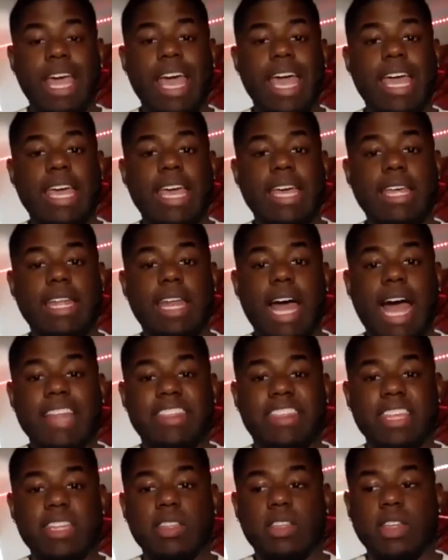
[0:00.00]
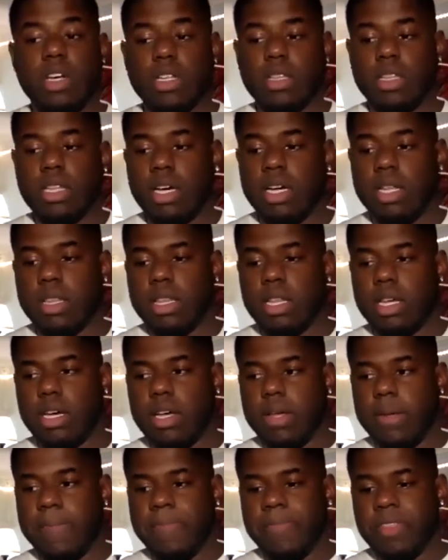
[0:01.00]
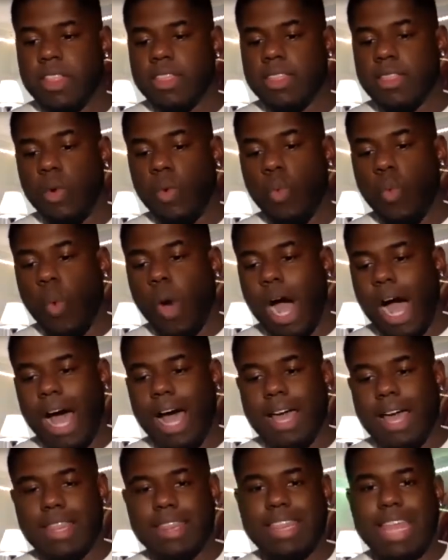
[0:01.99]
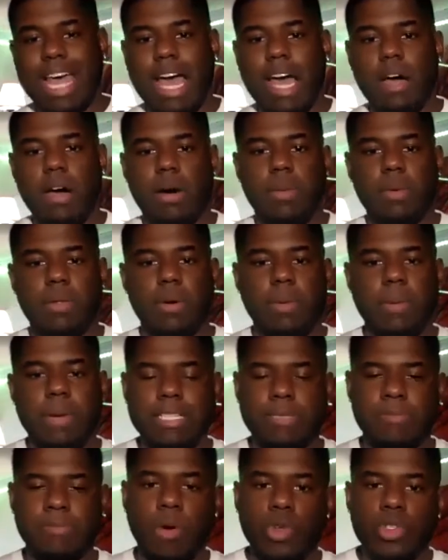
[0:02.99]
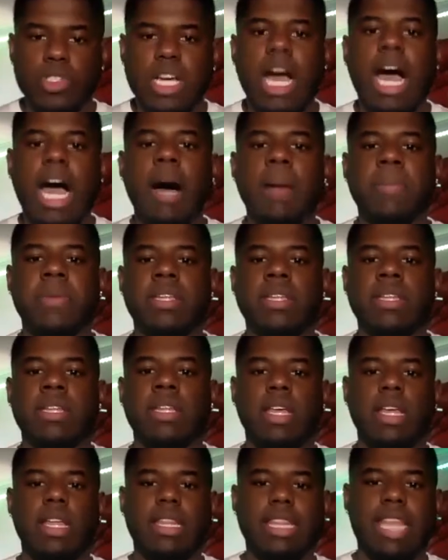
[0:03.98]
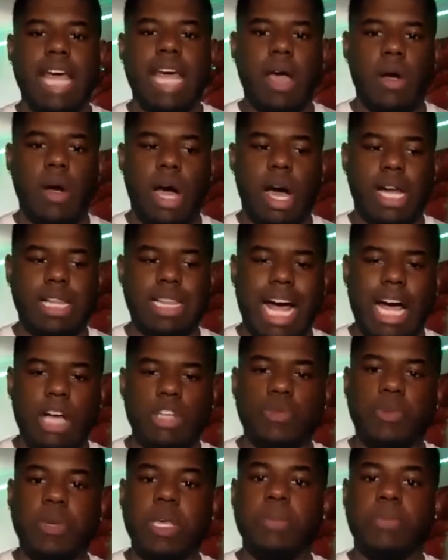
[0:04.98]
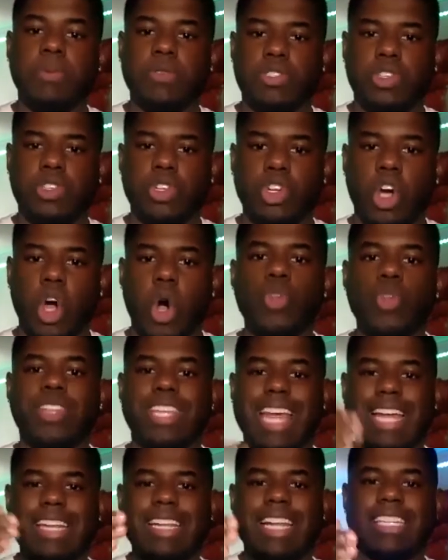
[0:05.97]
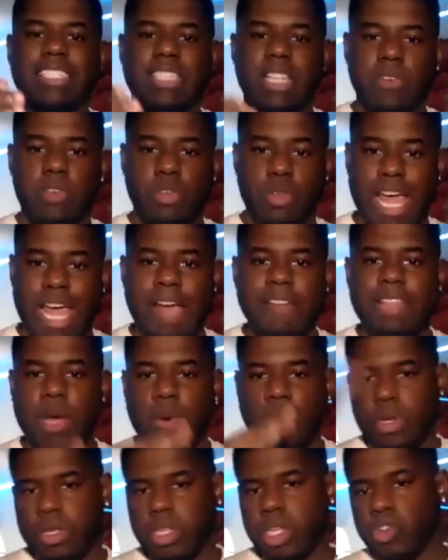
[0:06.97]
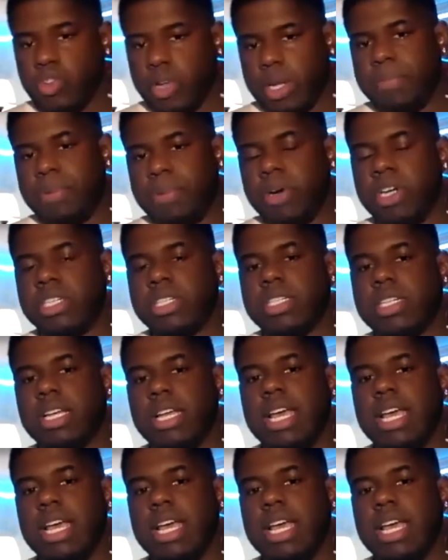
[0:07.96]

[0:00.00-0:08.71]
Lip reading: And I think the why that is most common that allows people to go to that next level and have that 1 degree push